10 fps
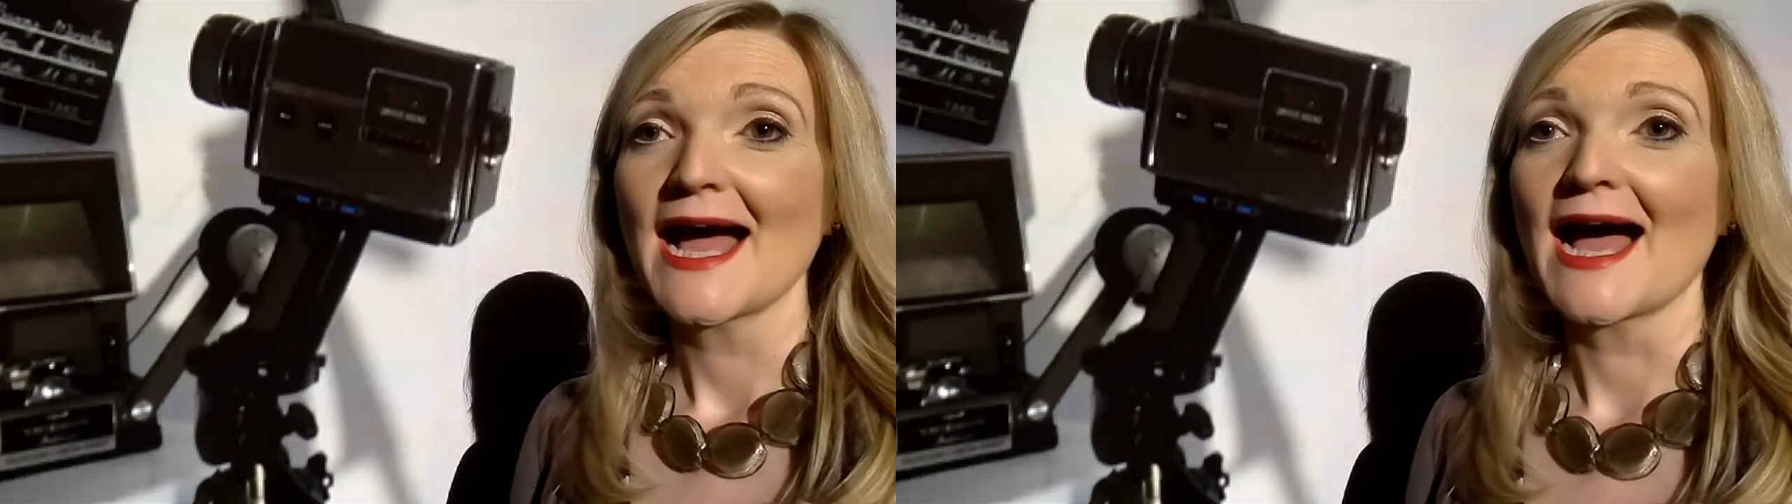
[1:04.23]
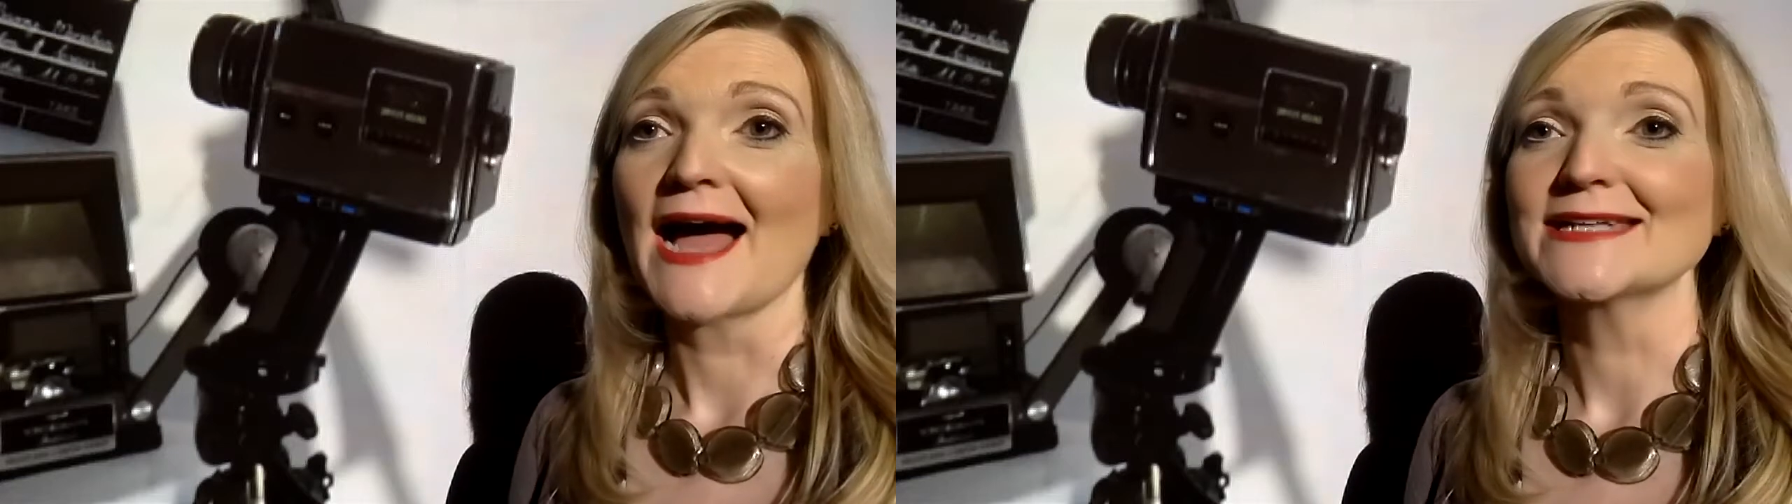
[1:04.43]

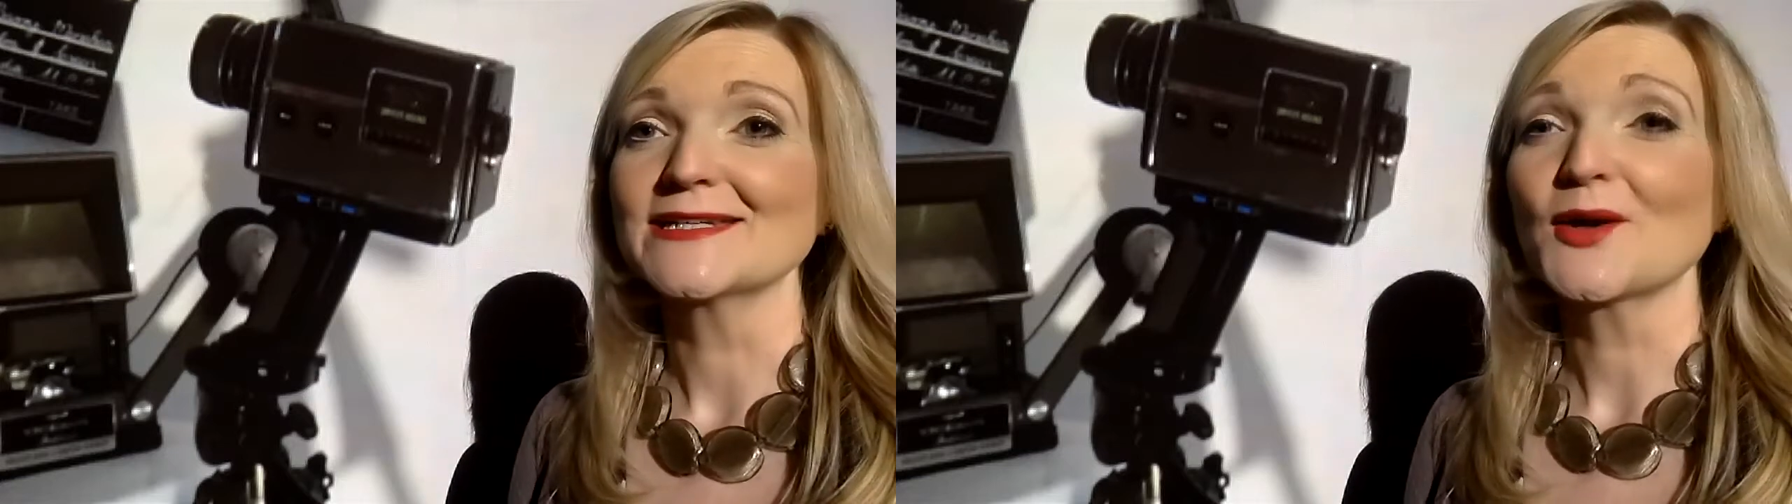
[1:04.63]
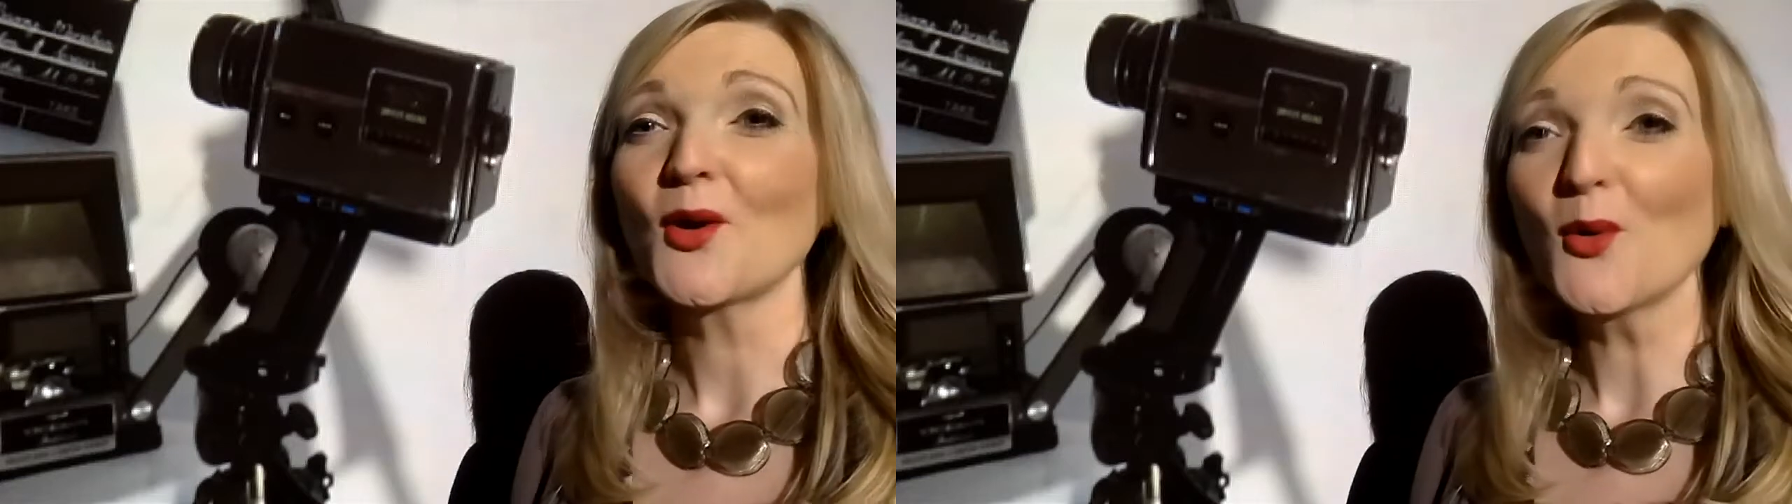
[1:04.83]
and it
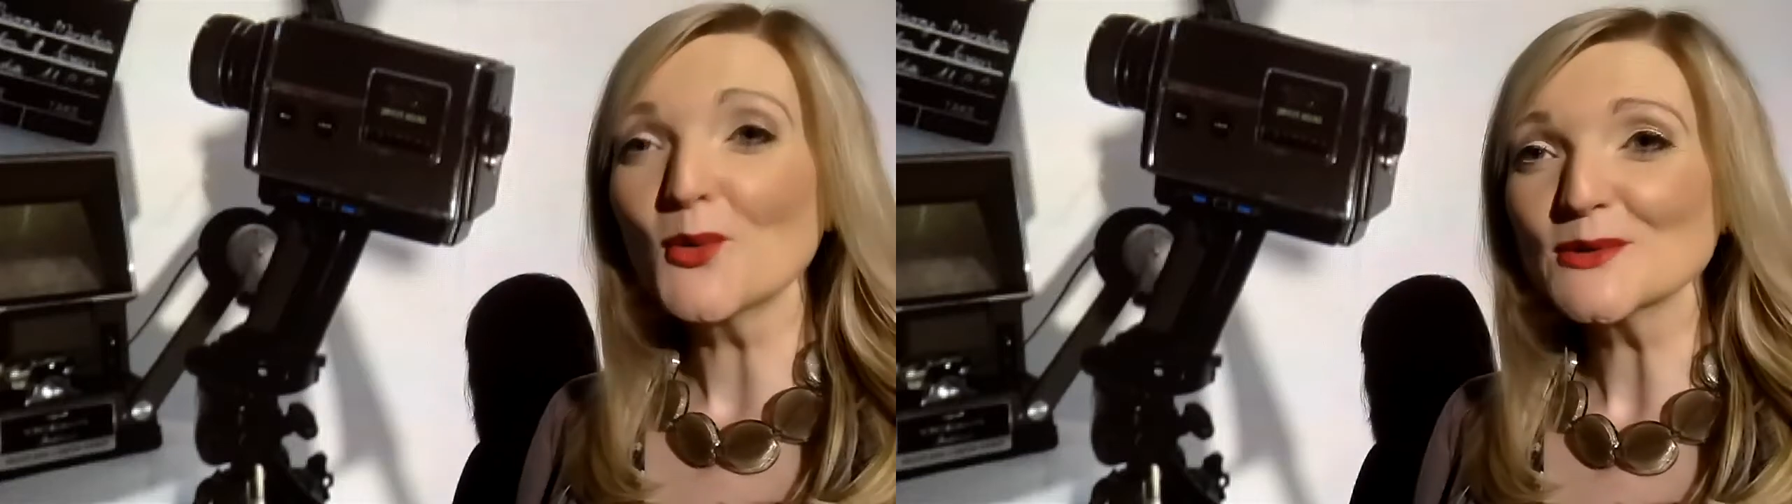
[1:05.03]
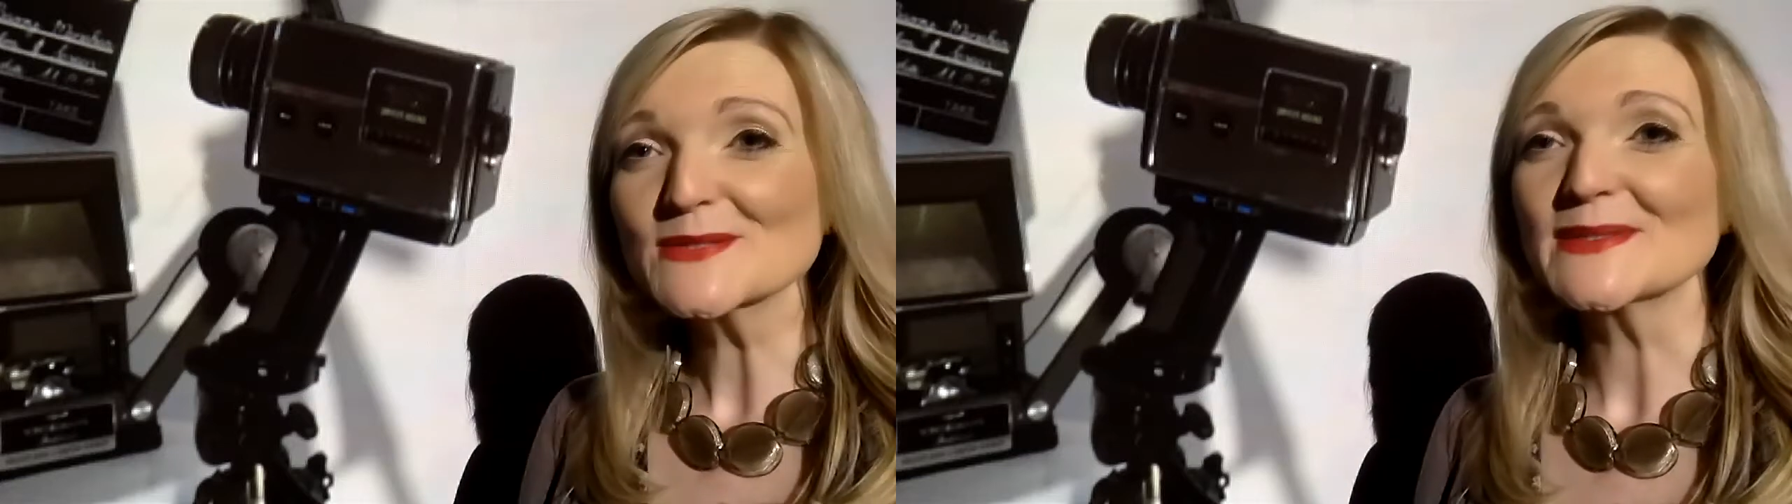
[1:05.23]

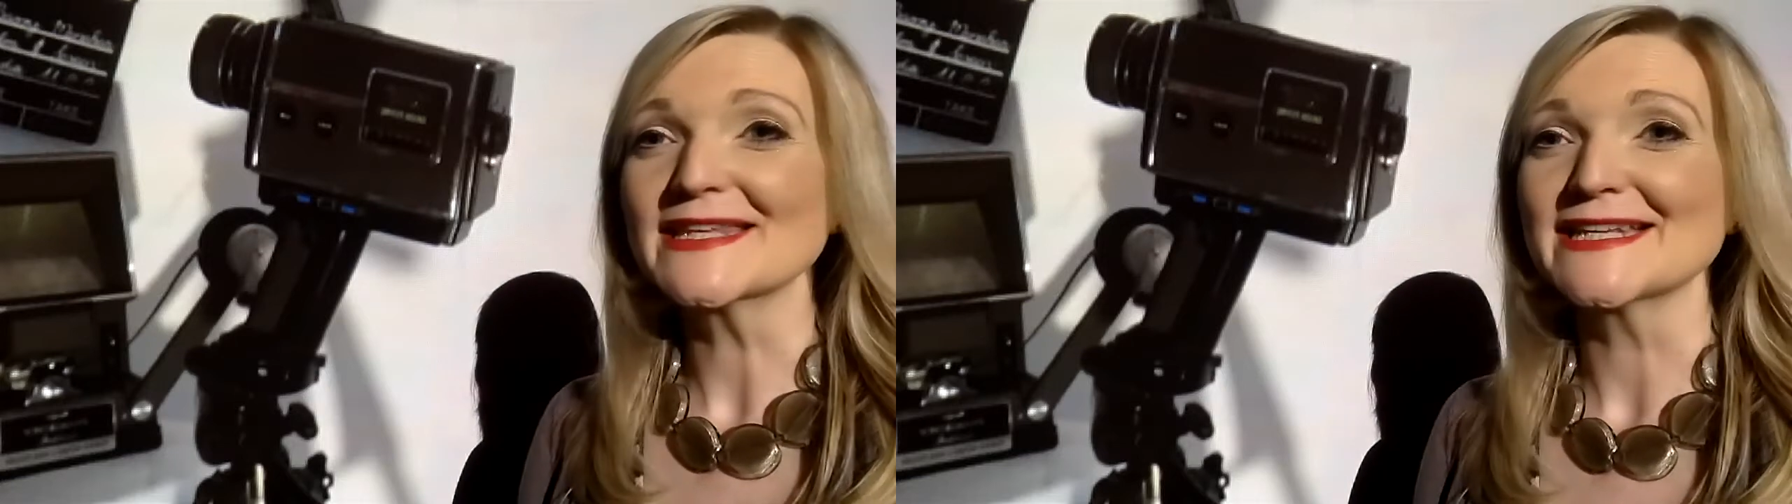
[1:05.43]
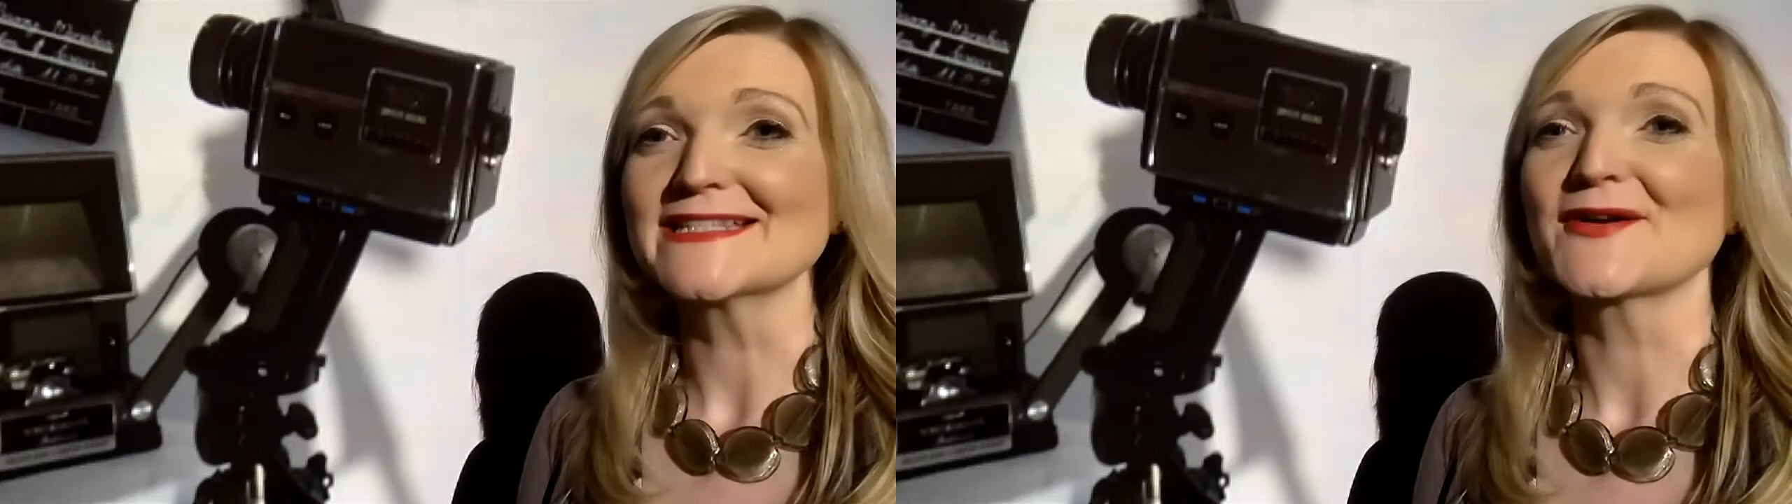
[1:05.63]
holds within its